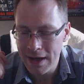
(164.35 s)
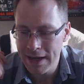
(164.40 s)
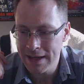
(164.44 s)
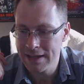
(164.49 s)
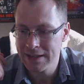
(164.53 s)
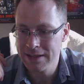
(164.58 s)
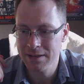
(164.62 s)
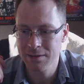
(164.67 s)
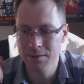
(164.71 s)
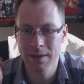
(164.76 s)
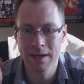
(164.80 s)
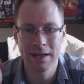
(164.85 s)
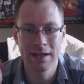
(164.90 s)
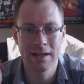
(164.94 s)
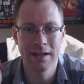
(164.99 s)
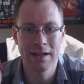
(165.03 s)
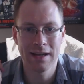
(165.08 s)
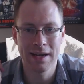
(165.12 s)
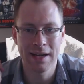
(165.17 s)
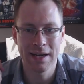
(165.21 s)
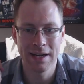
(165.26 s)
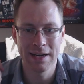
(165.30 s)
as
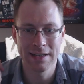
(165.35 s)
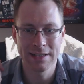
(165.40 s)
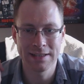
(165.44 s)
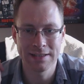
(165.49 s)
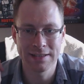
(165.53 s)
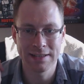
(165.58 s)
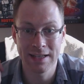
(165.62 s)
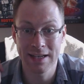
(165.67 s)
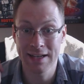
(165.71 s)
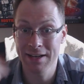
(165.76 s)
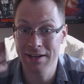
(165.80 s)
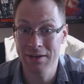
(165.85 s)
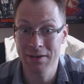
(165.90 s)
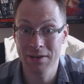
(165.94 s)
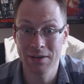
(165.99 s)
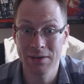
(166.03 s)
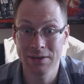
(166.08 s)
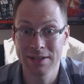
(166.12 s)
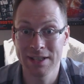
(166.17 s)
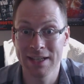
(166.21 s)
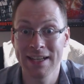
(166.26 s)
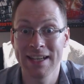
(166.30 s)
well as let you
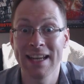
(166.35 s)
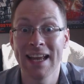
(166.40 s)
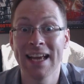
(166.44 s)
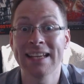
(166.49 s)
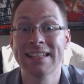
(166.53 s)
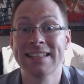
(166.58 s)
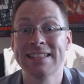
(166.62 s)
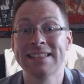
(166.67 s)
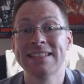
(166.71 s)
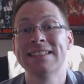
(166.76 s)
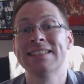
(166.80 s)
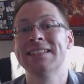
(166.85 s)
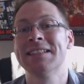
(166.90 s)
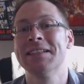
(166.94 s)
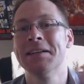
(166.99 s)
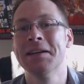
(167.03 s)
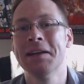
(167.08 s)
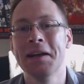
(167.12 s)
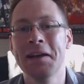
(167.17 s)
know that yes,